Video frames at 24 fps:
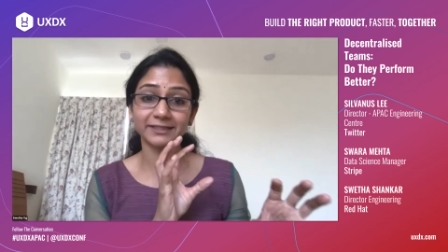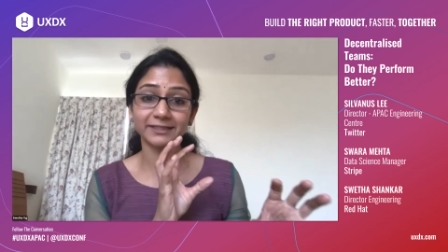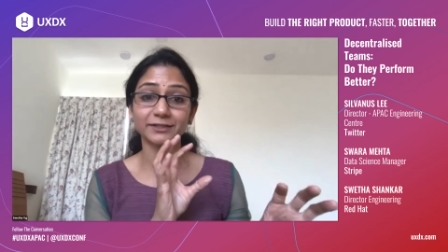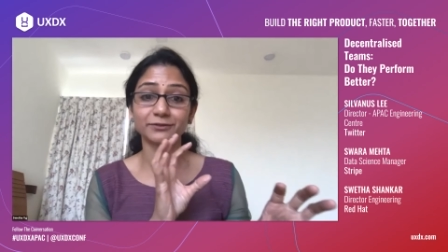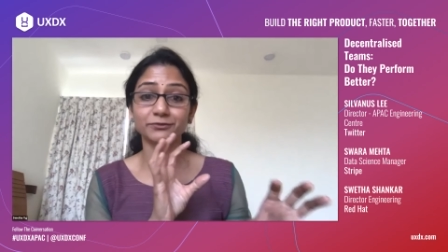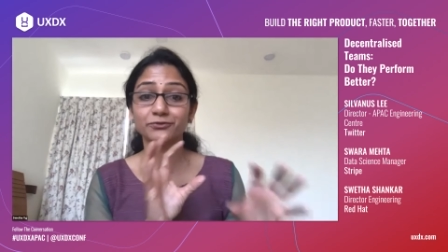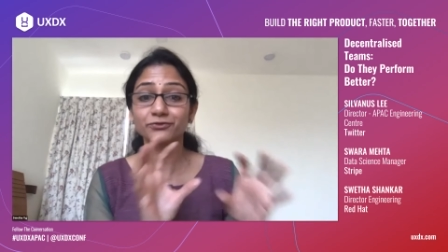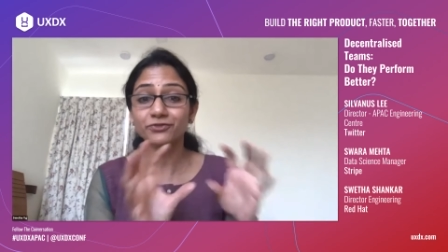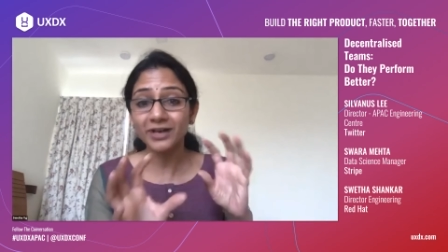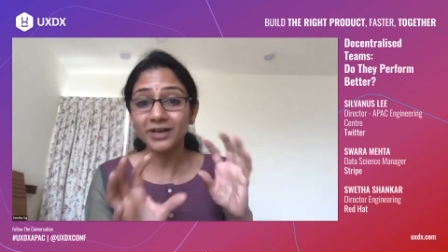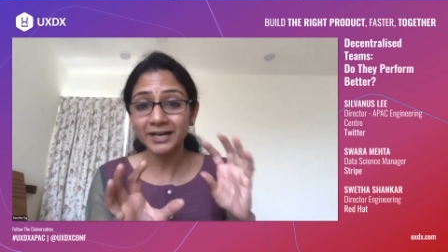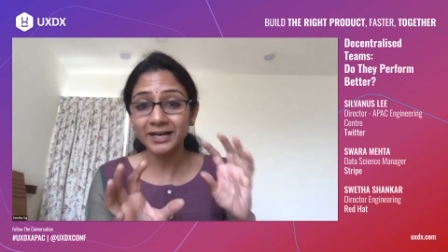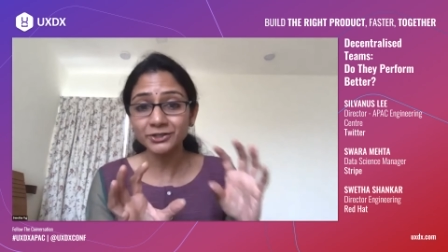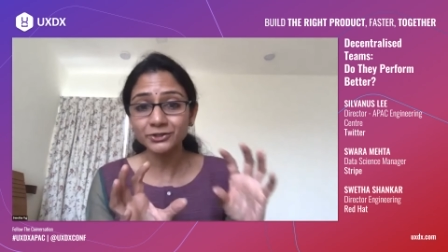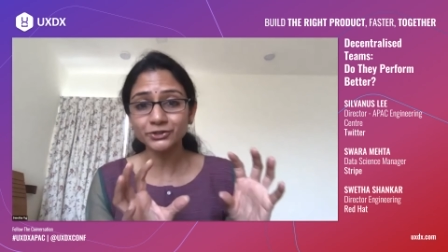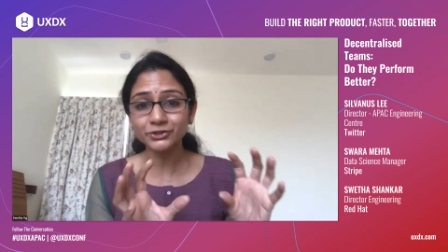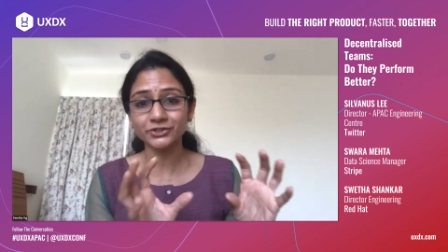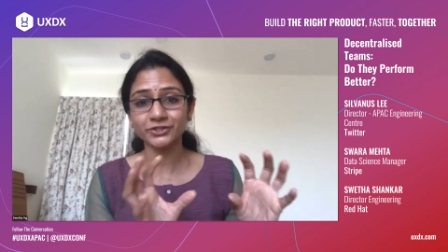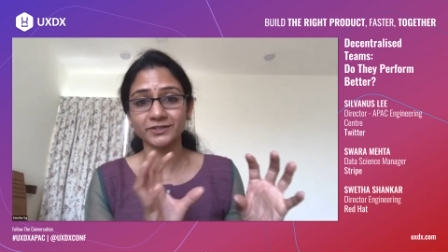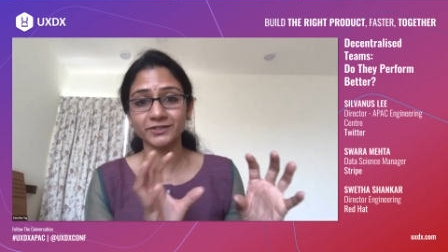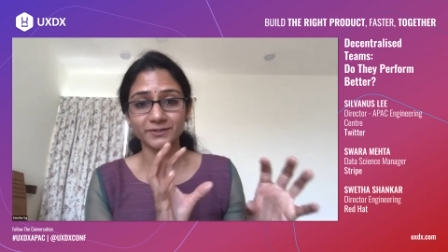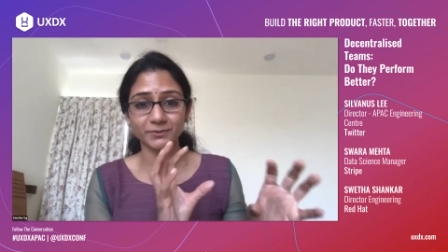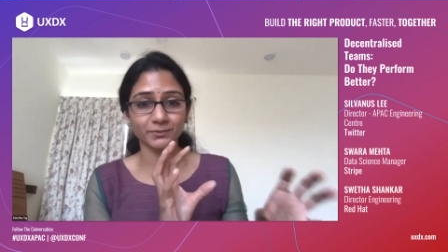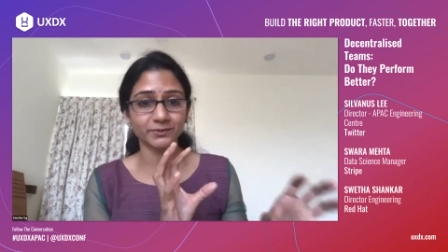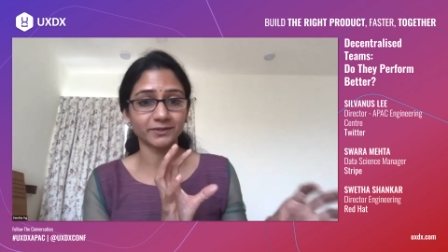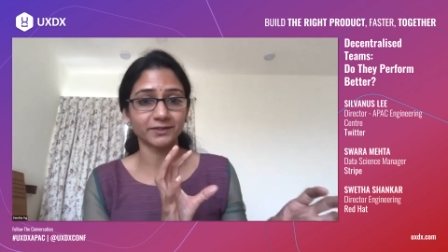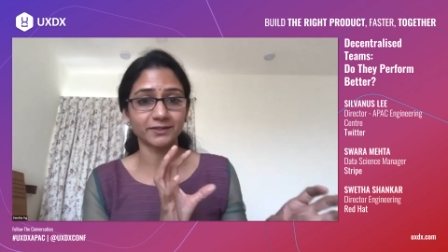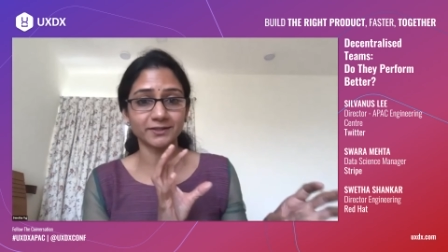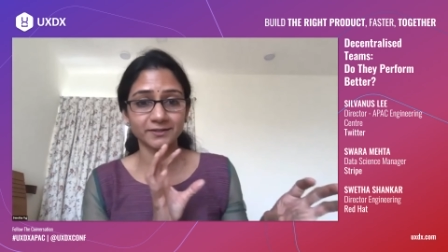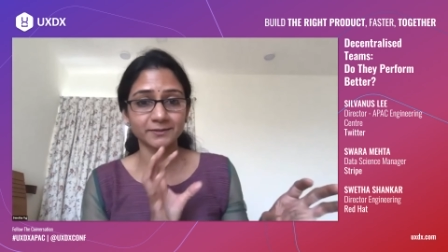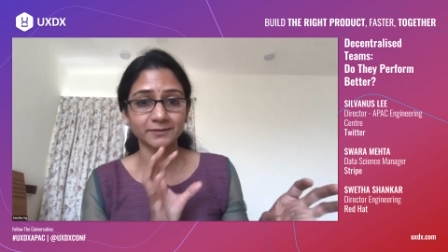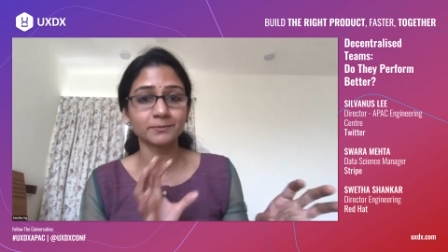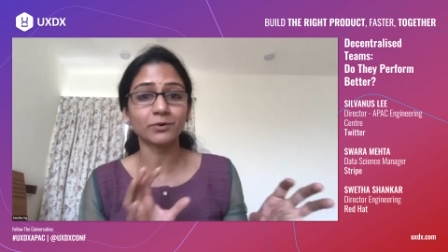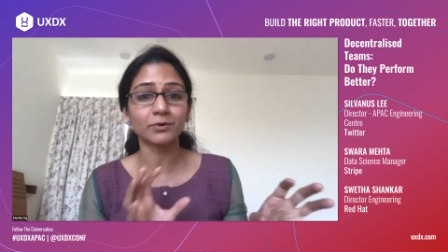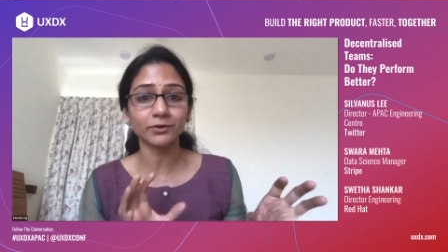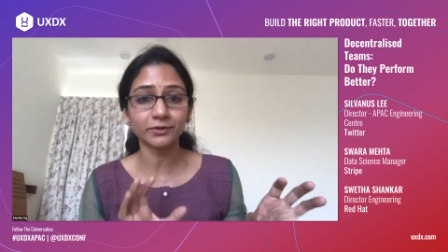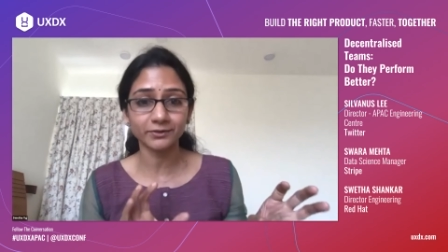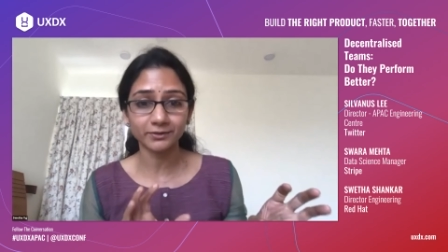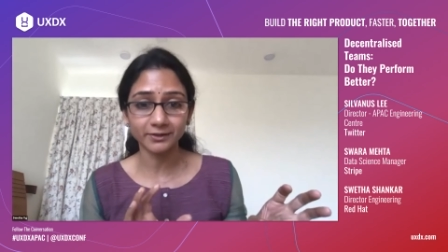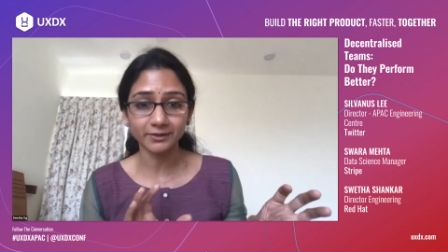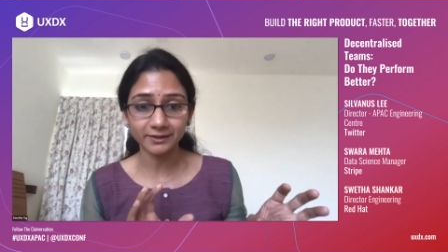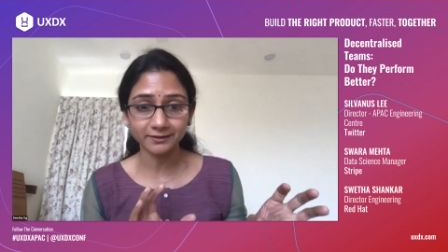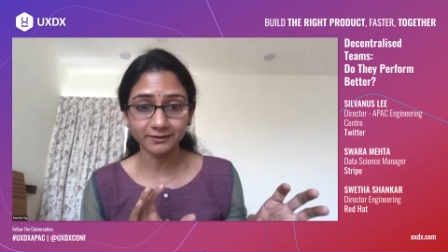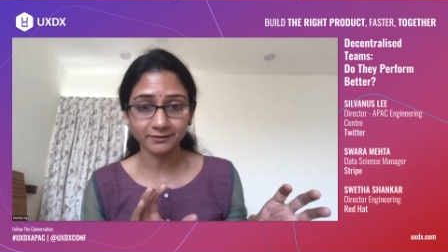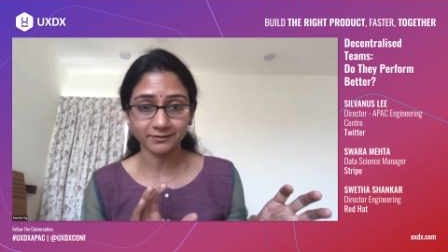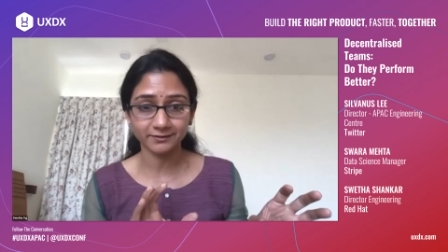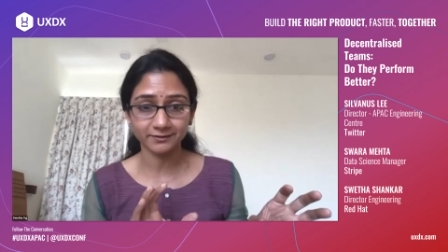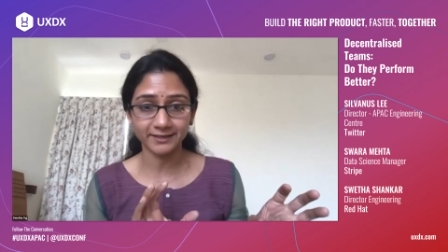functions with this
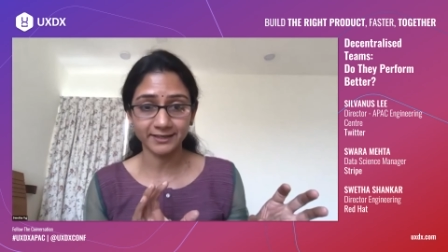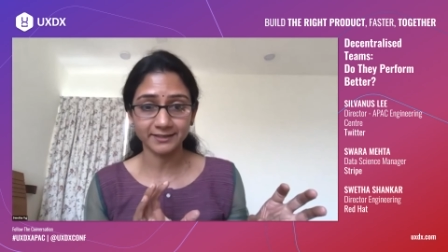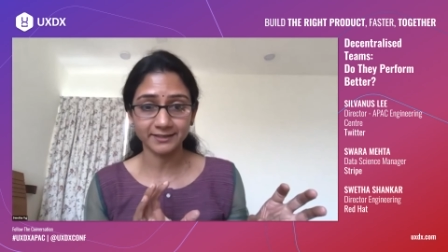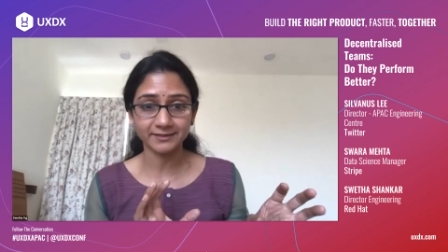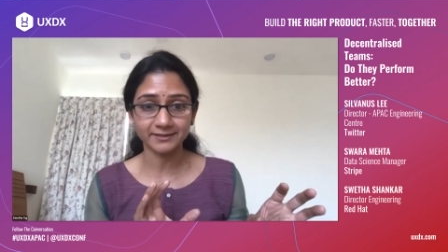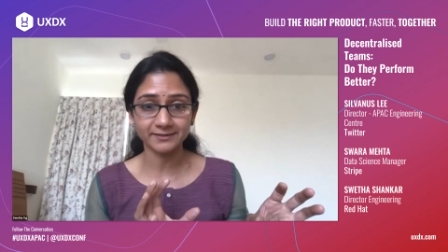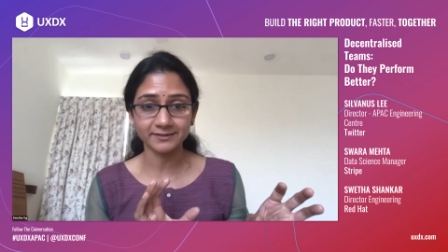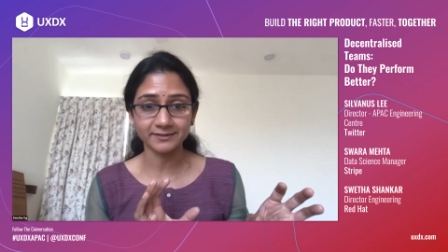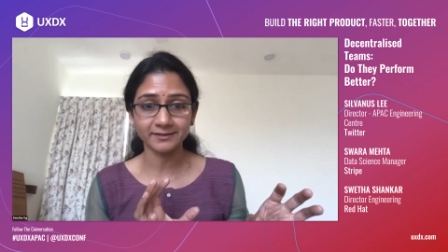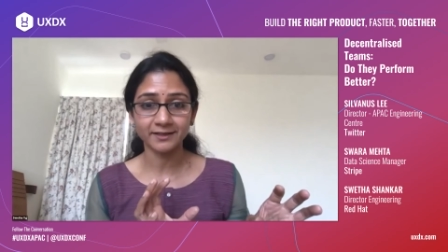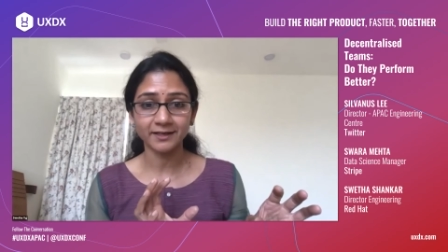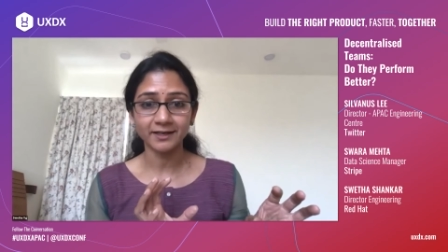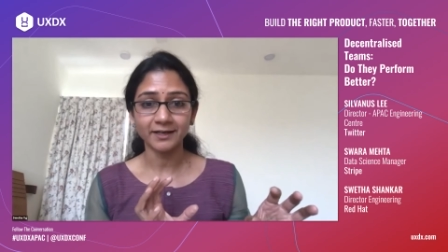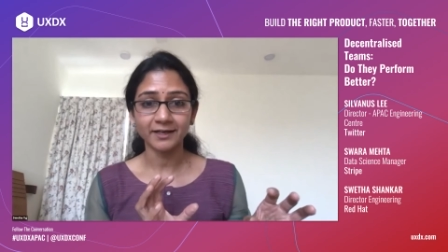monolith does.